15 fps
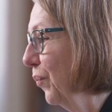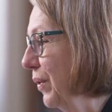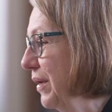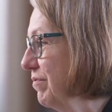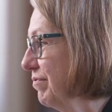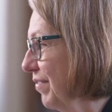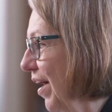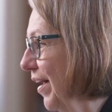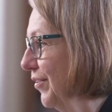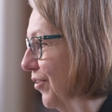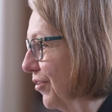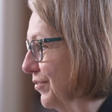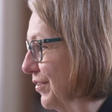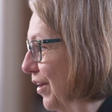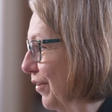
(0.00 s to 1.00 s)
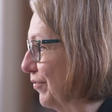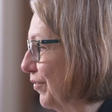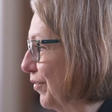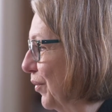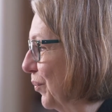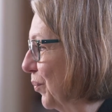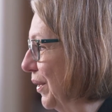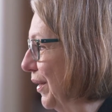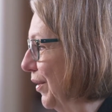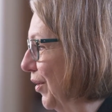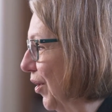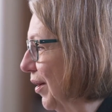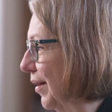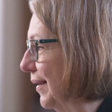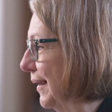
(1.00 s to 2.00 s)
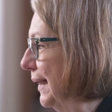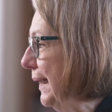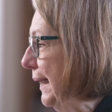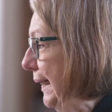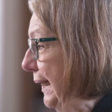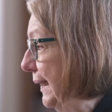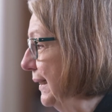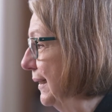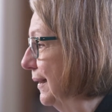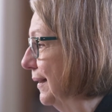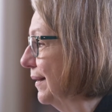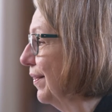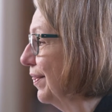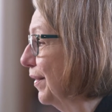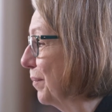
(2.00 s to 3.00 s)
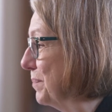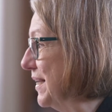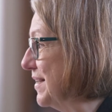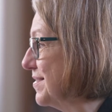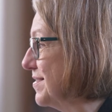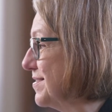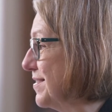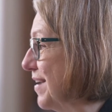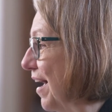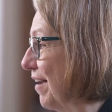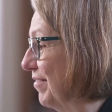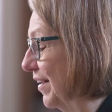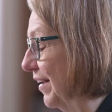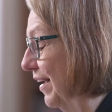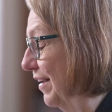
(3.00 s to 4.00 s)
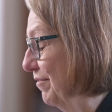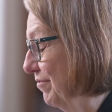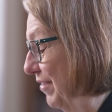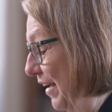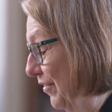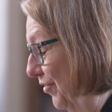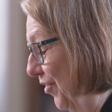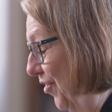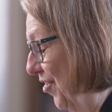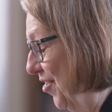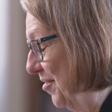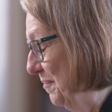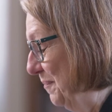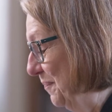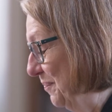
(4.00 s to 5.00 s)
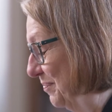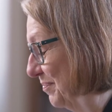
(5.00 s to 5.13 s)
We find ourselves, the reader, in the midst of a confessional.